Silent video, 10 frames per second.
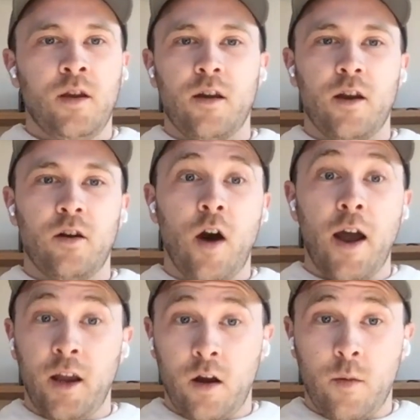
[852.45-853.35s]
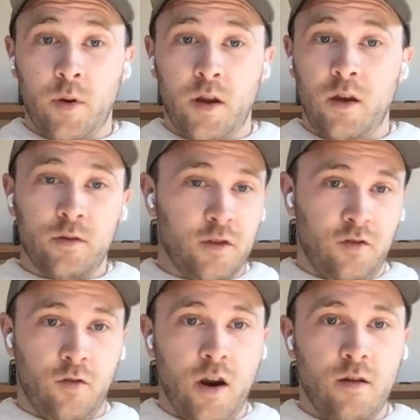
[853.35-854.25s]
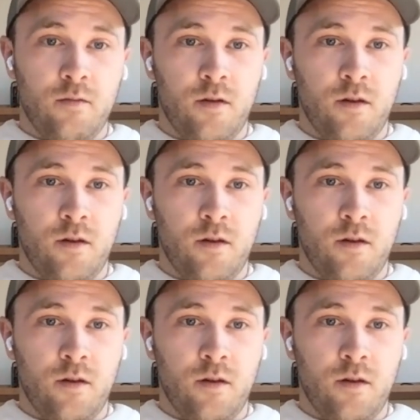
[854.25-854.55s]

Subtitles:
and a lighting company, which was great.